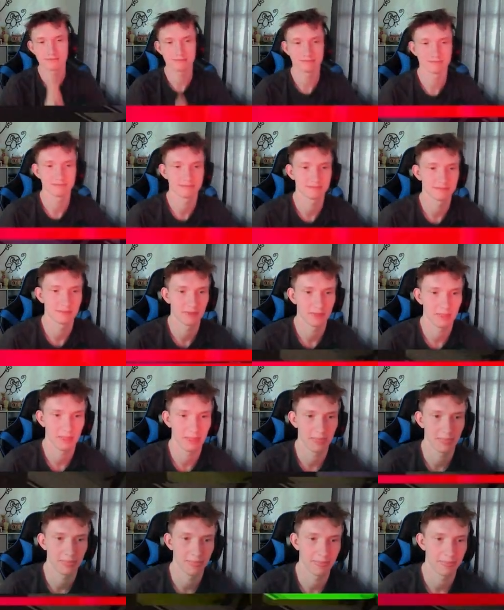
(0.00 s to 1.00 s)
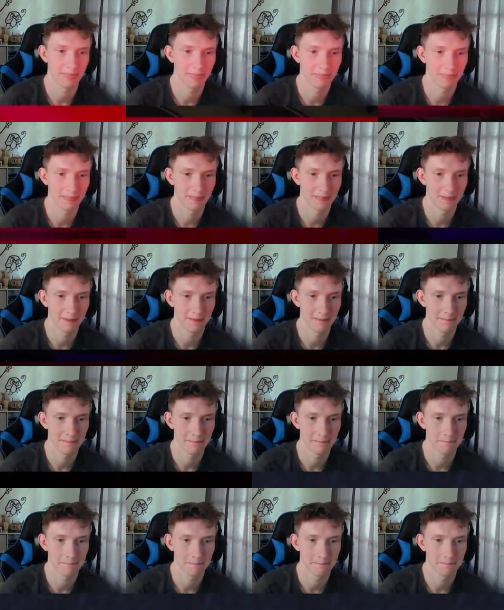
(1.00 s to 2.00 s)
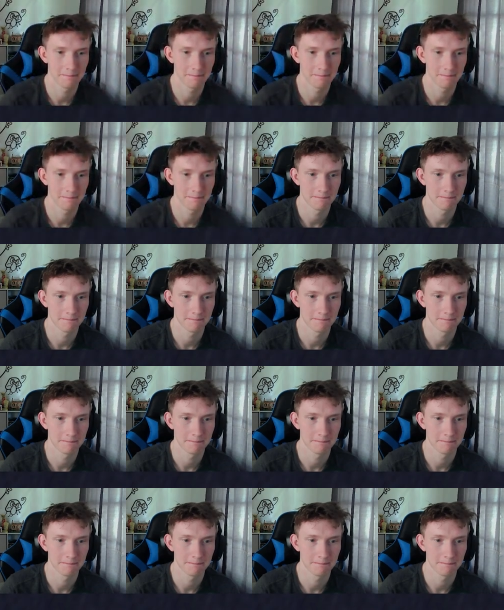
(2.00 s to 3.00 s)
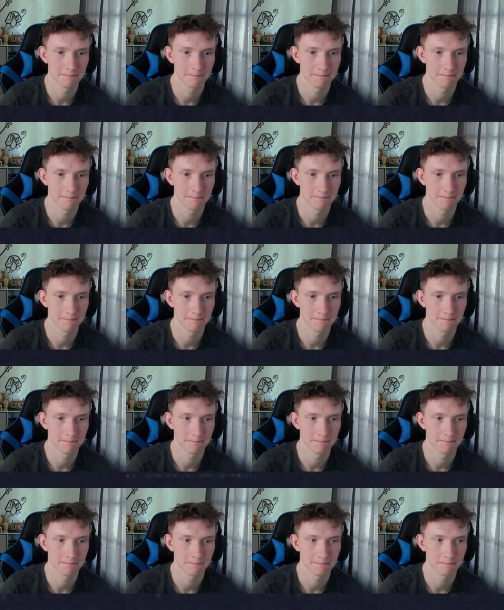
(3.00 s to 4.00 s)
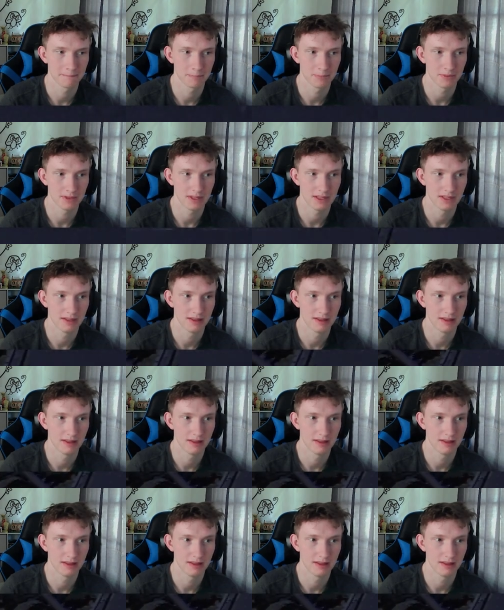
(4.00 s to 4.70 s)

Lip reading: [no speech]